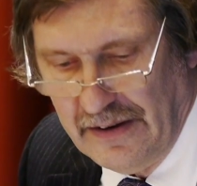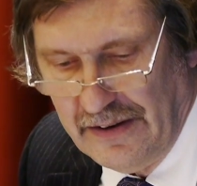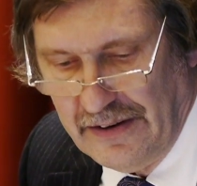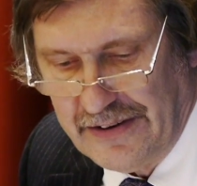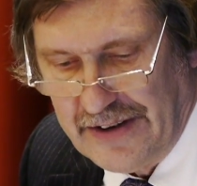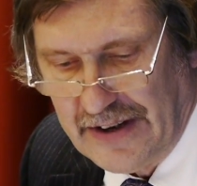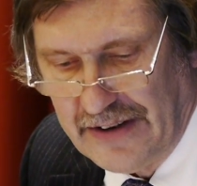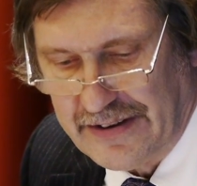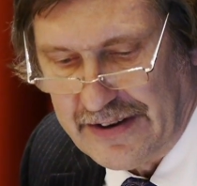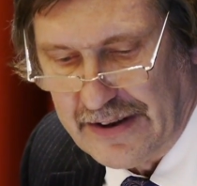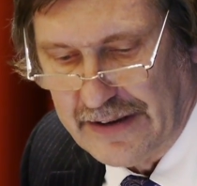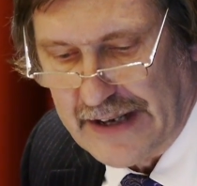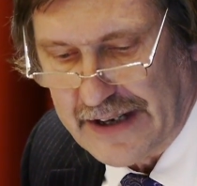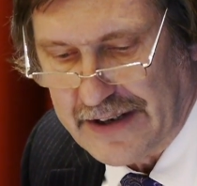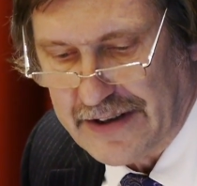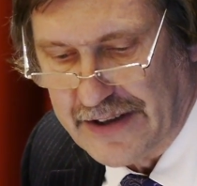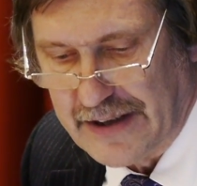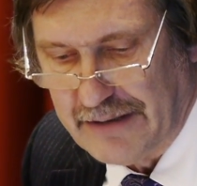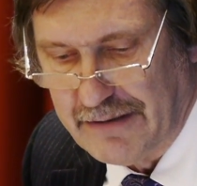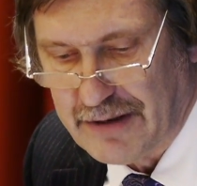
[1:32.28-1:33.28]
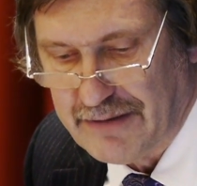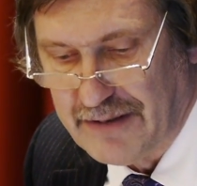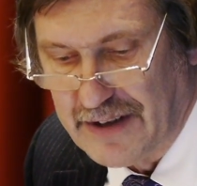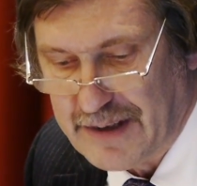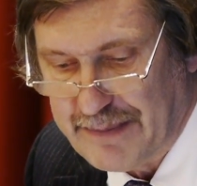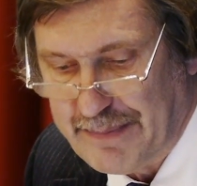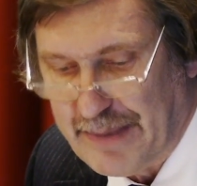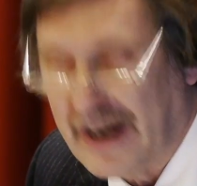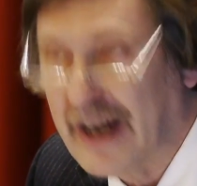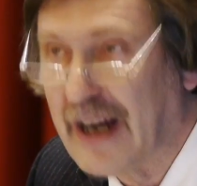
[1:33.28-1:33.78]
Since the lecture series was
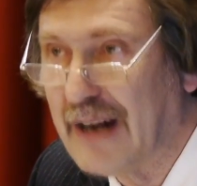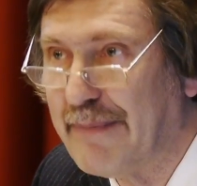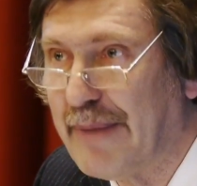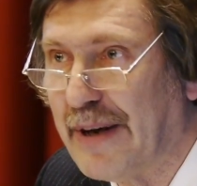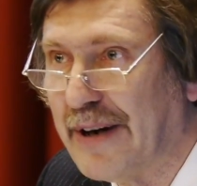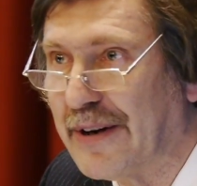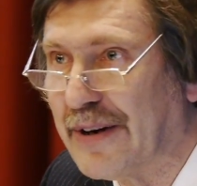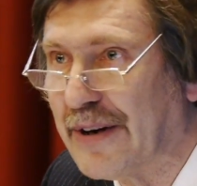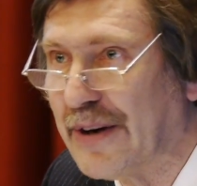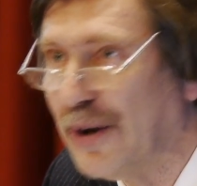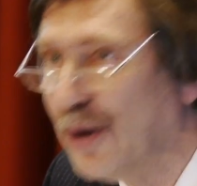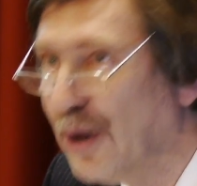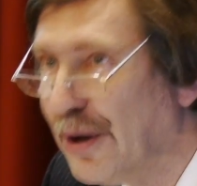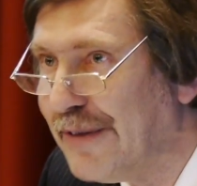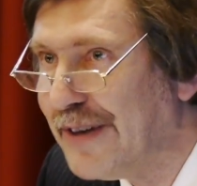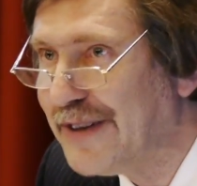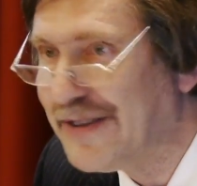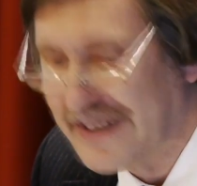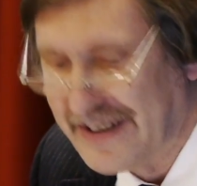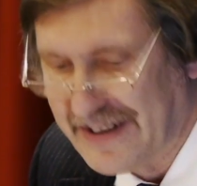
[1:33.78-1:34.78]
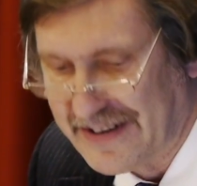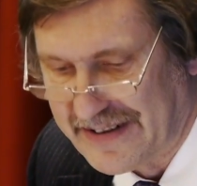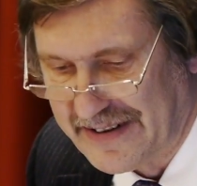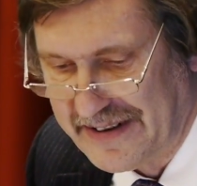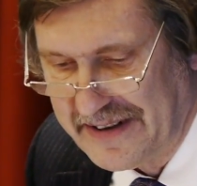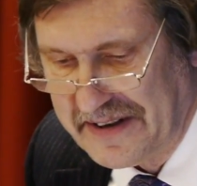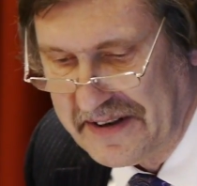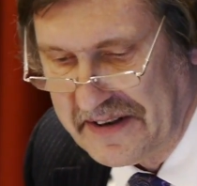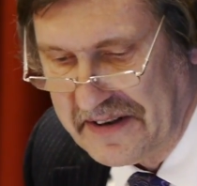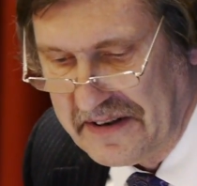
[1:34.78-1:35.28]
inspired by Coleridge's
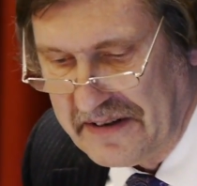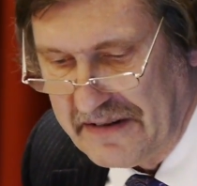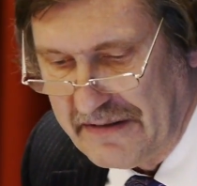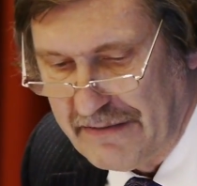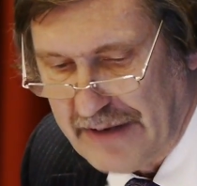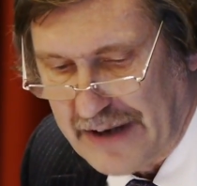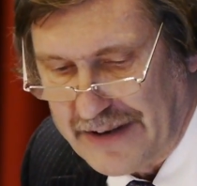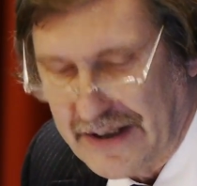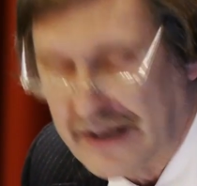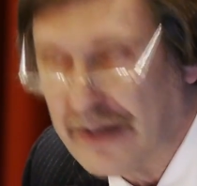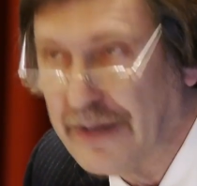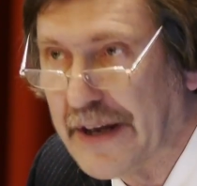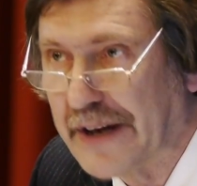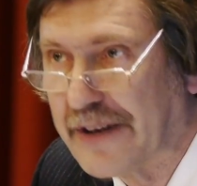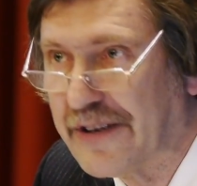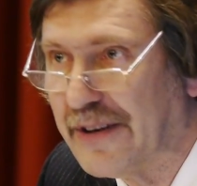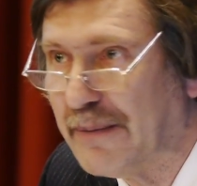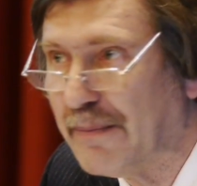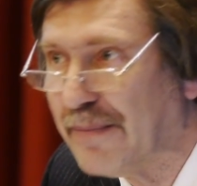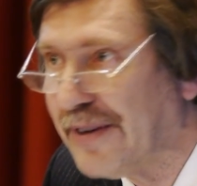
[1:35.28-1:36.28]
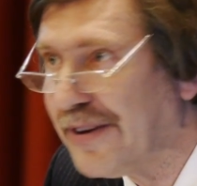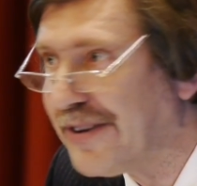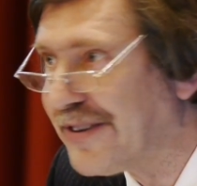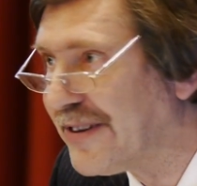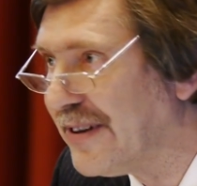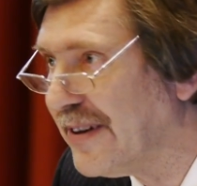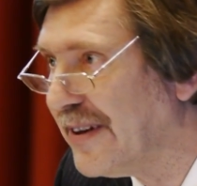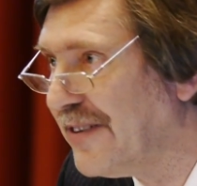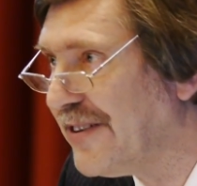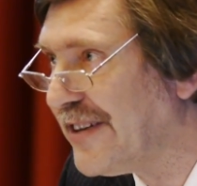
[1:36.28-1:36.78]
radical lectures in
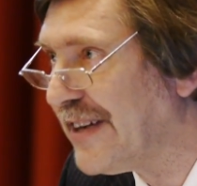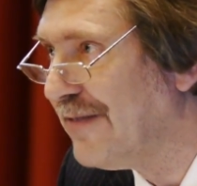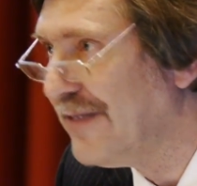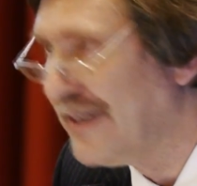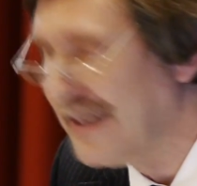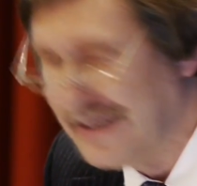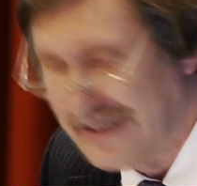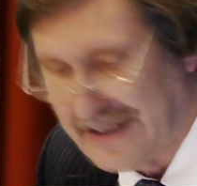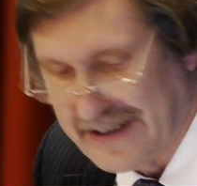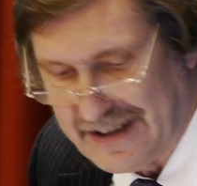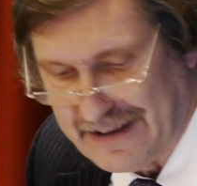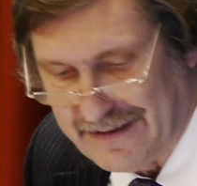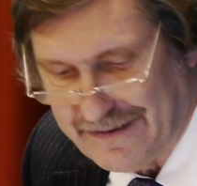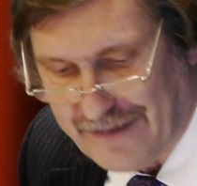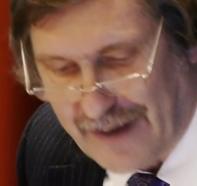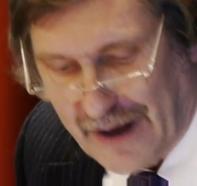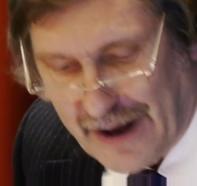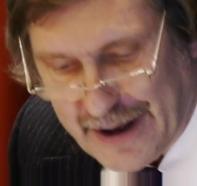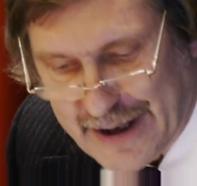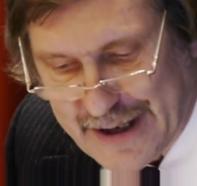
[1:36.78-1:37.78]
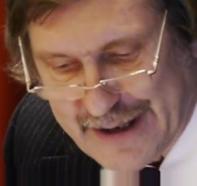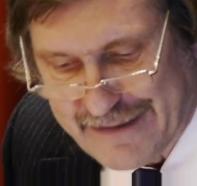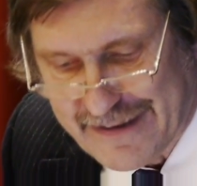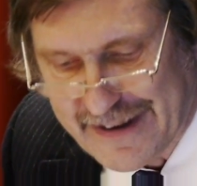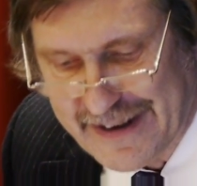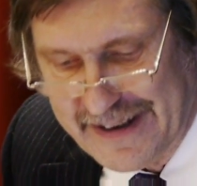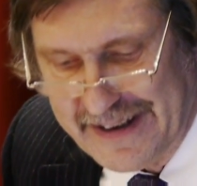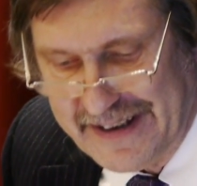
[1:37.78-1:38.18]
Bristol in 1795,